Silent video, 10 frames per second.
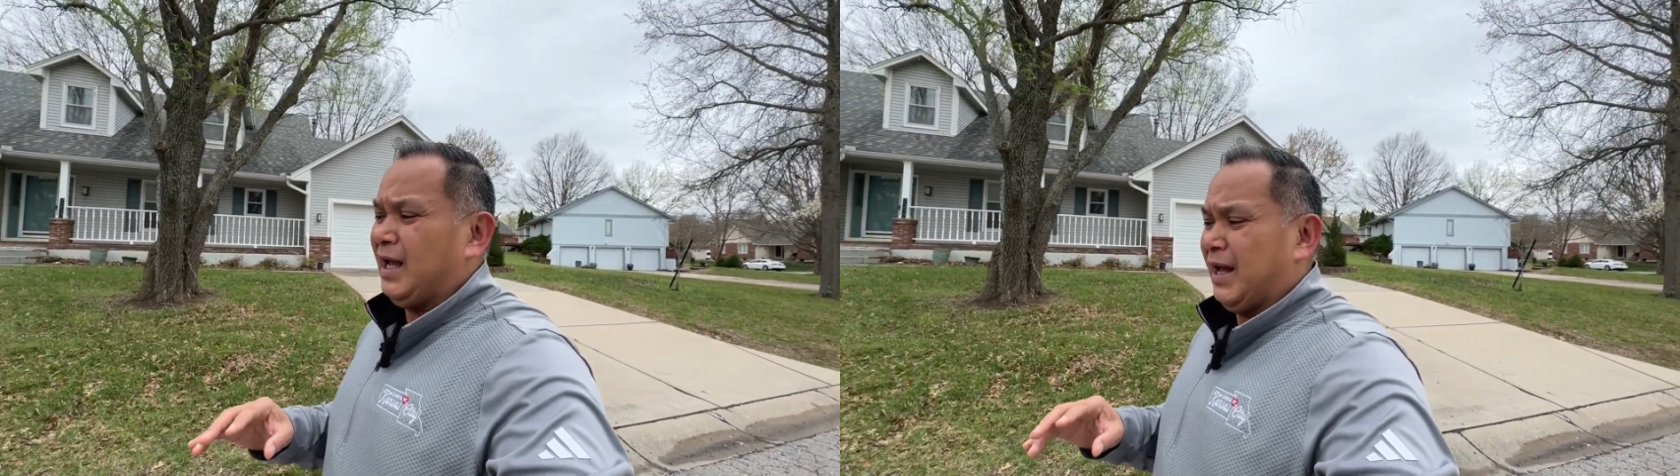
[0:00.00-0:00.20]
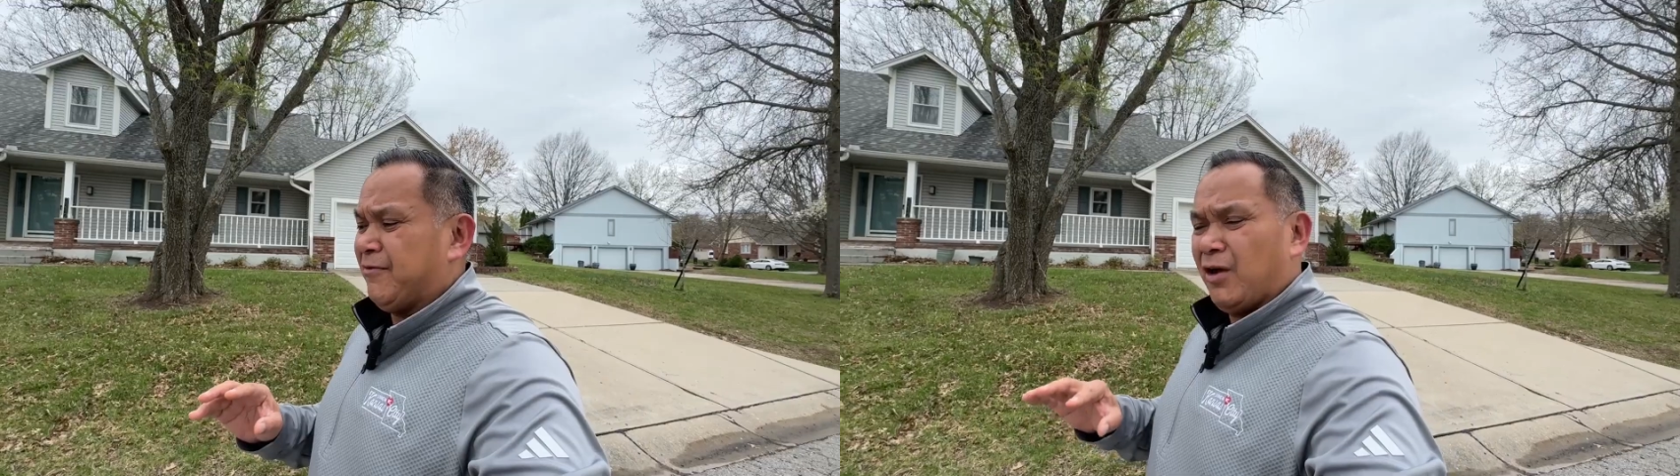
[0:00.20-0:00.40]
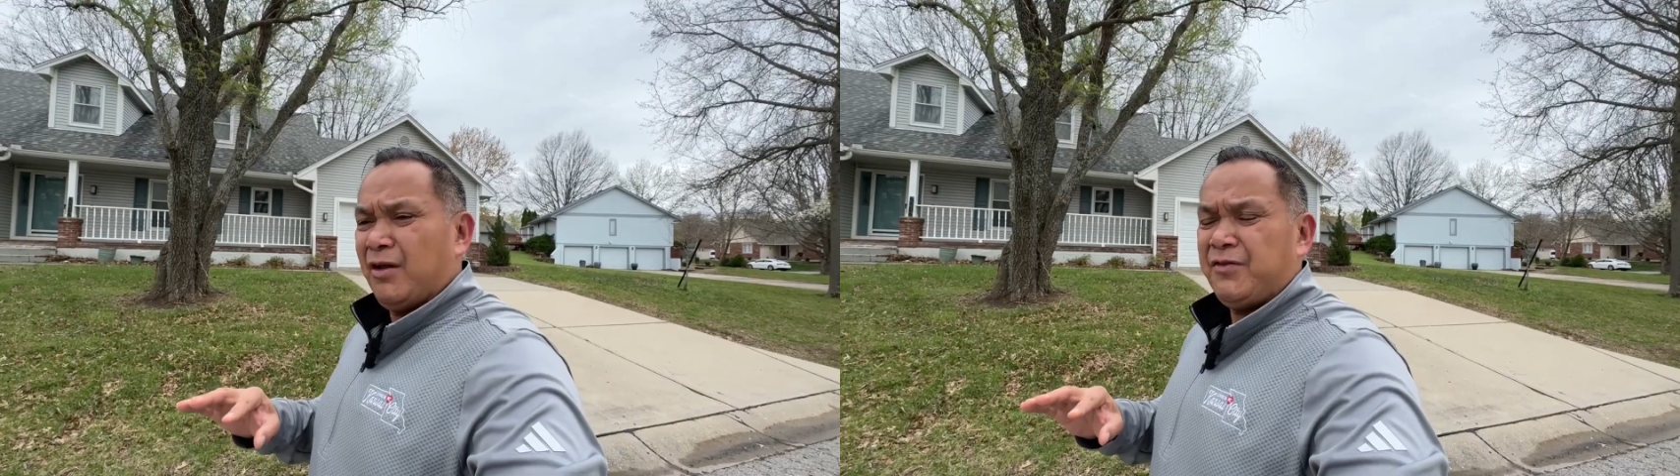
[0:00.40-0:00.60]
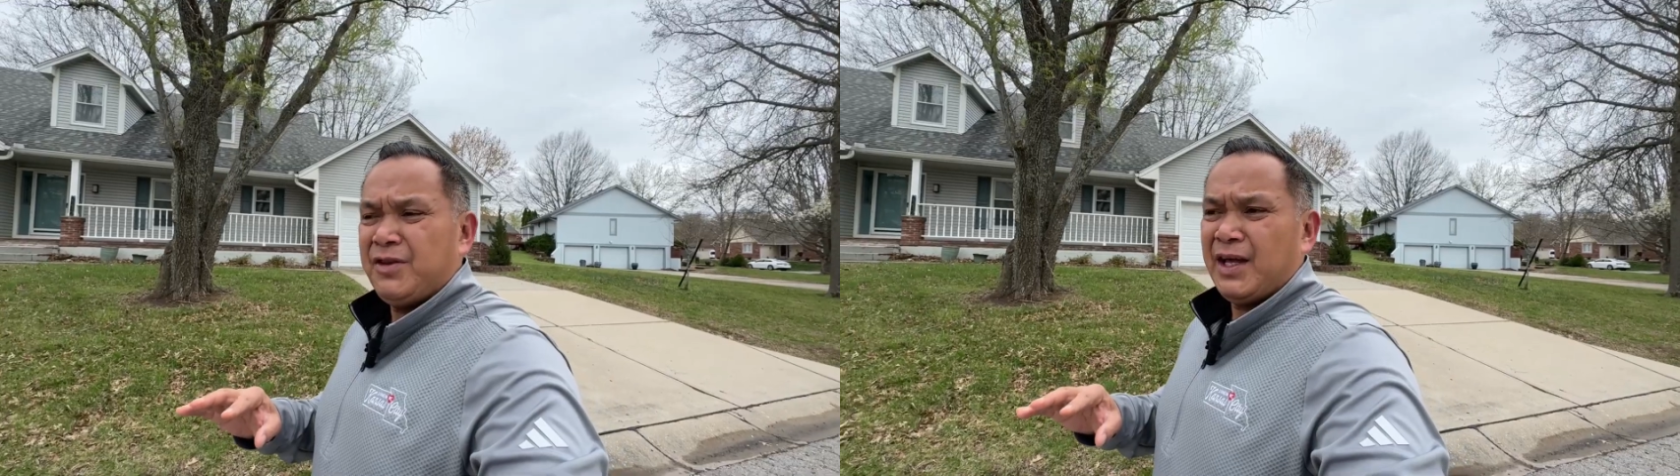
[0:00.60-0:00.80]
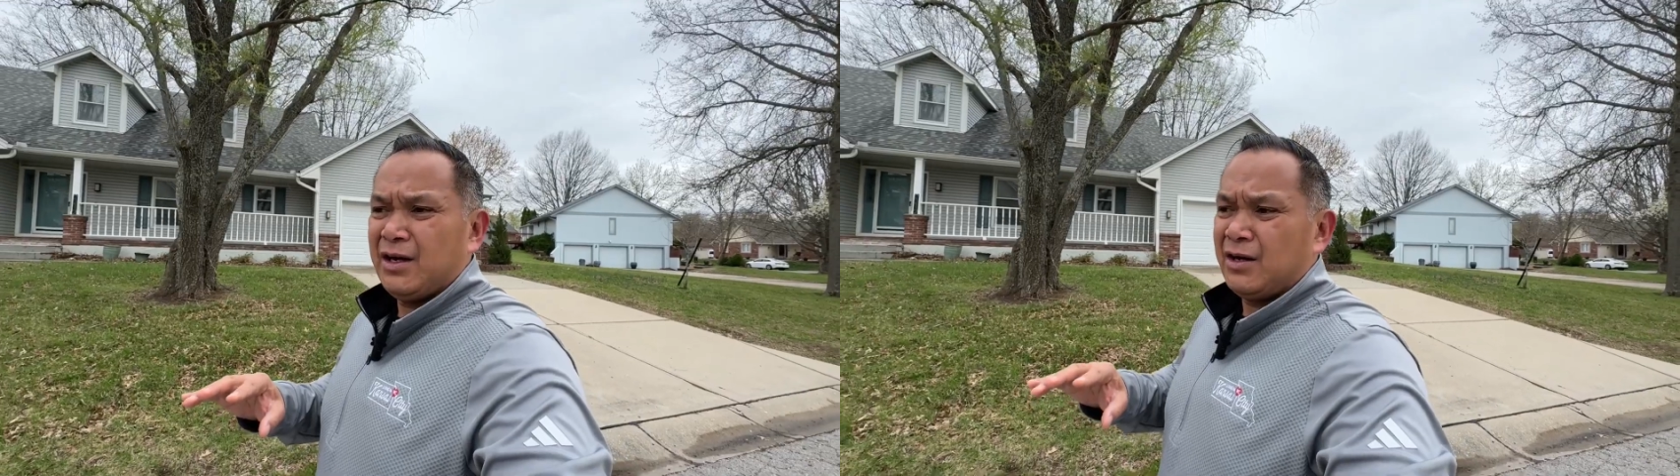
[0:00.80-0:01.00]
And for all of you
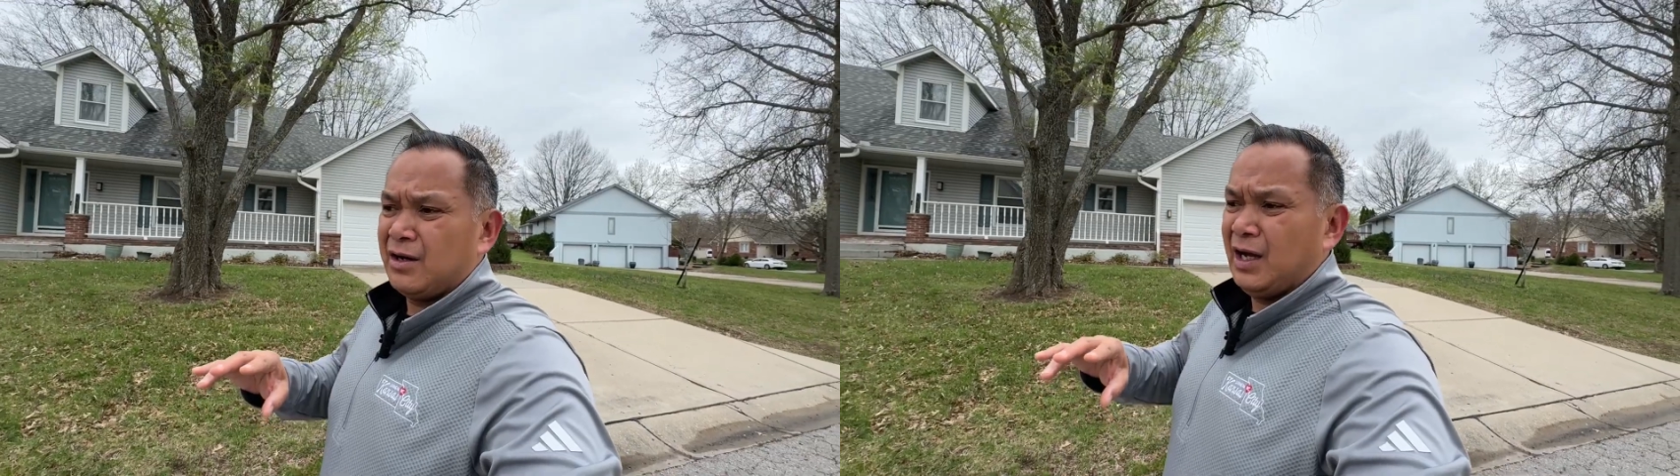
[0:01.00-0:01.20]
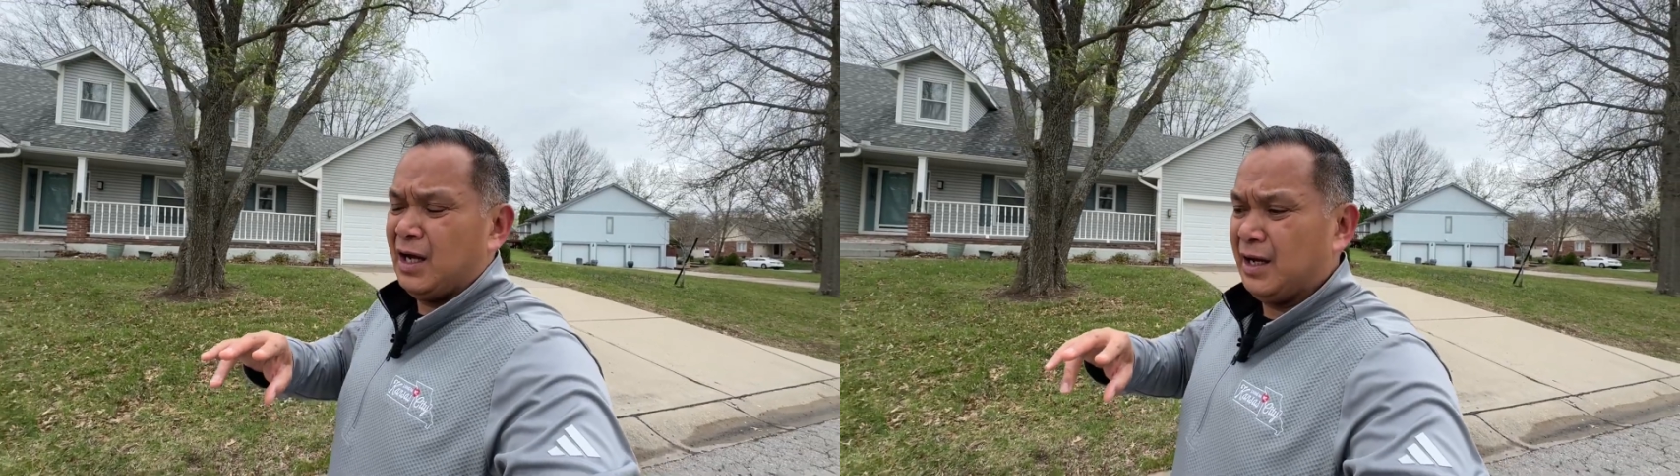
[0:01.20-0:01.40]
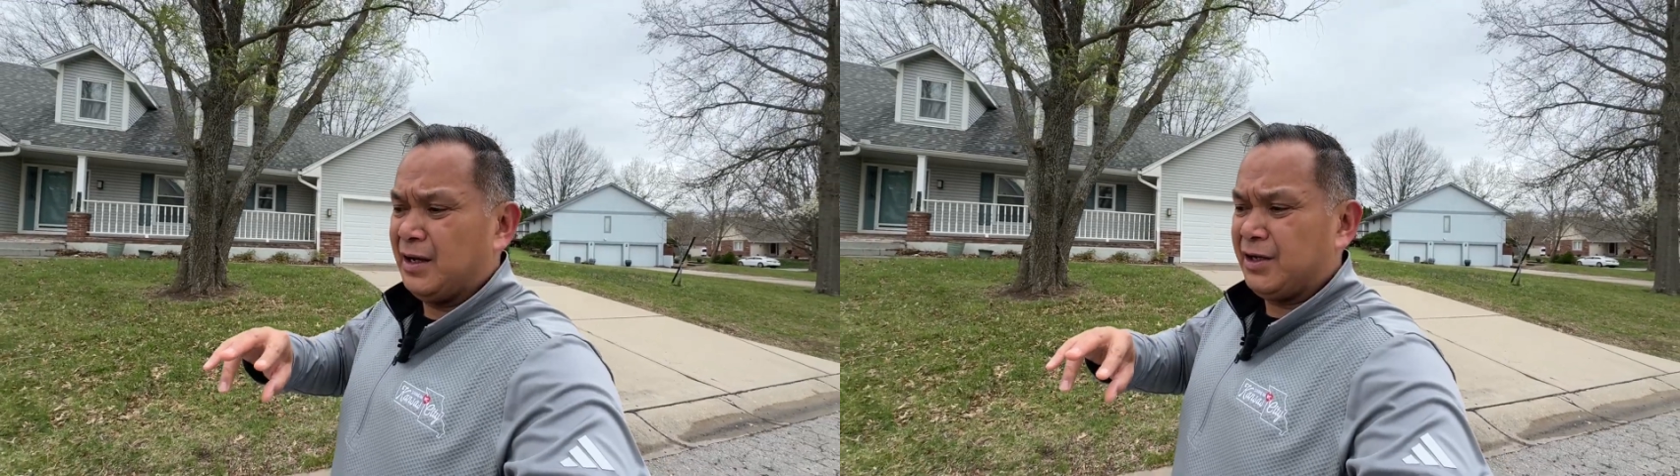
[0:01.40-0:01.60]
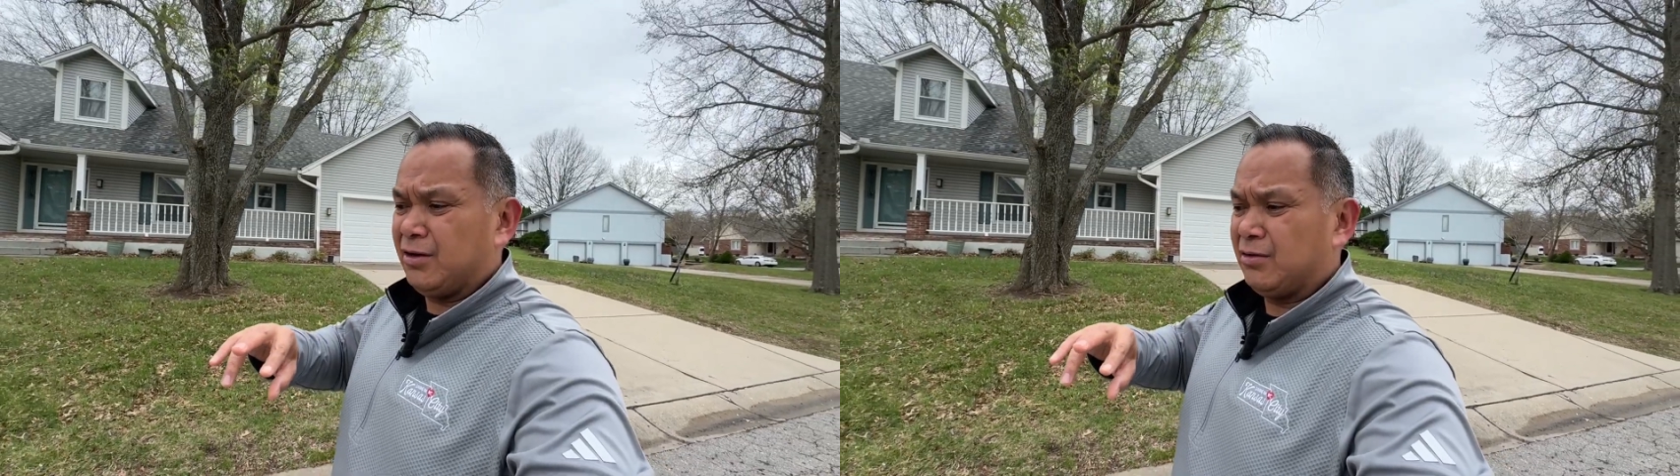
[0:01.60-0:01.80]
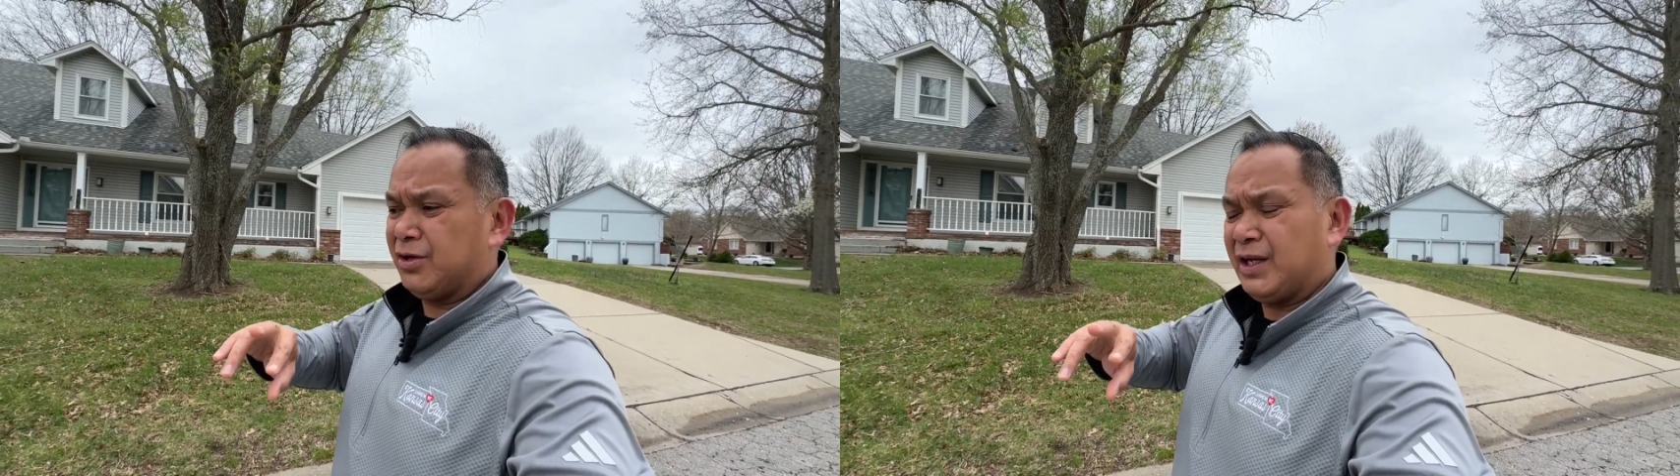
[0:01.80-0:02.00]
that are,
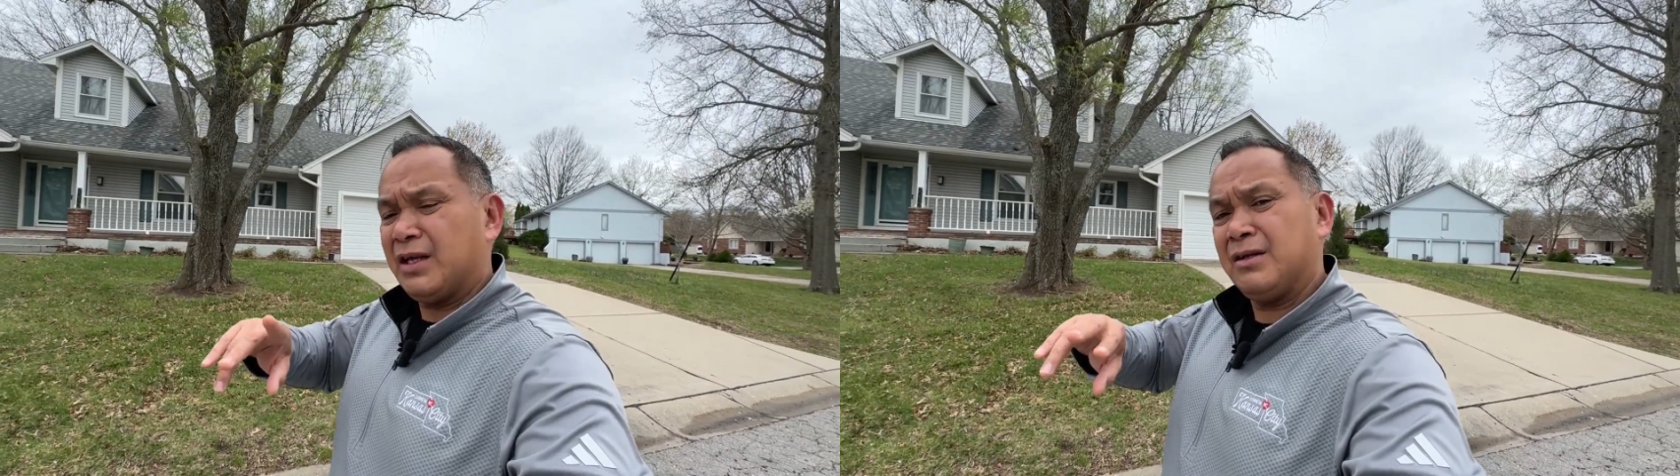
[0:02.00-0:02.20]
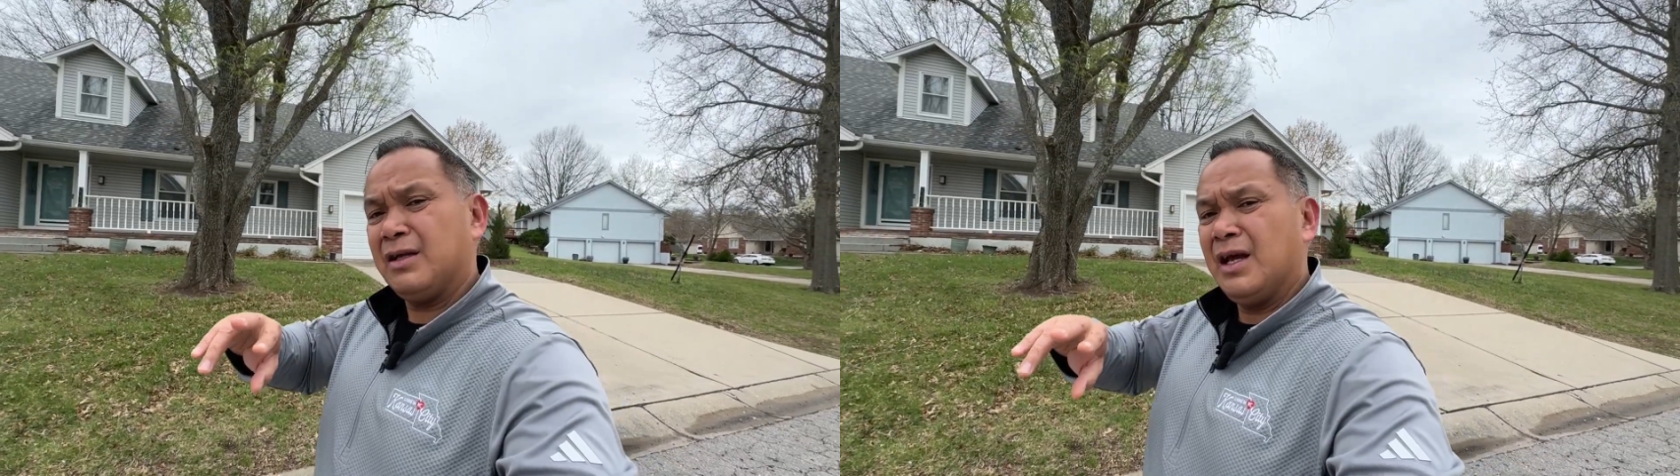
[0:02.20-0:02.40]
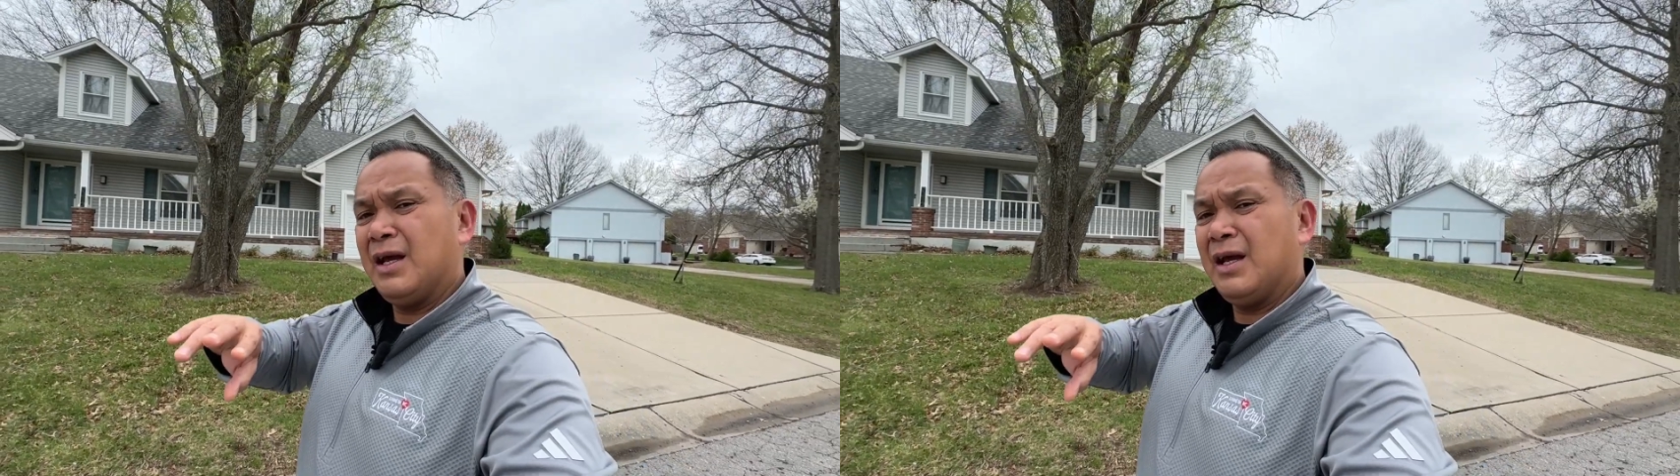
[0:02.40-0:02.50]
looking